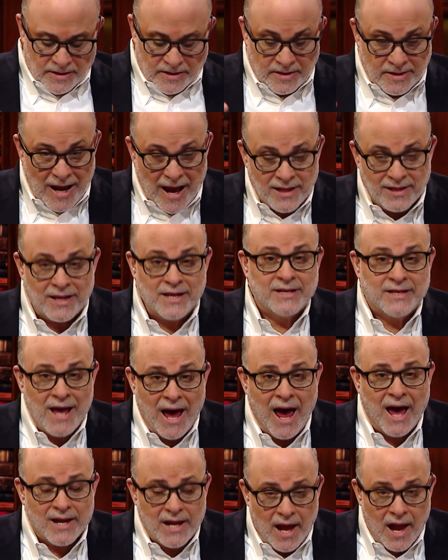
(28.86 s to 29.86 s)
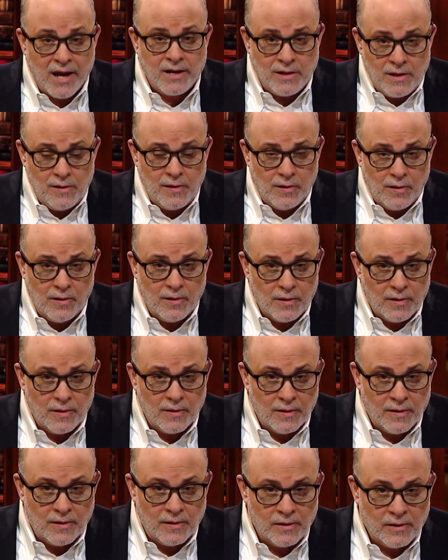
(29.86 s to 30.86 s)
death at that end,
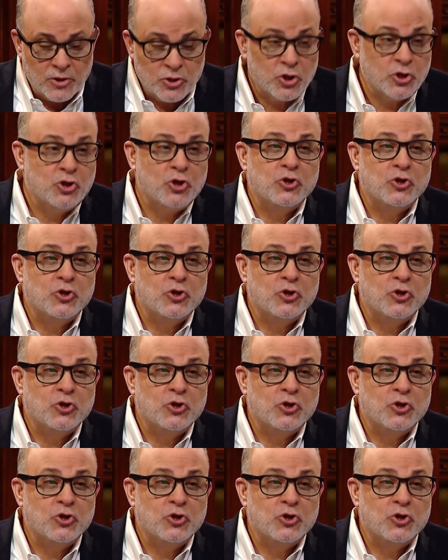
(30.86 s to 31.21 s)
should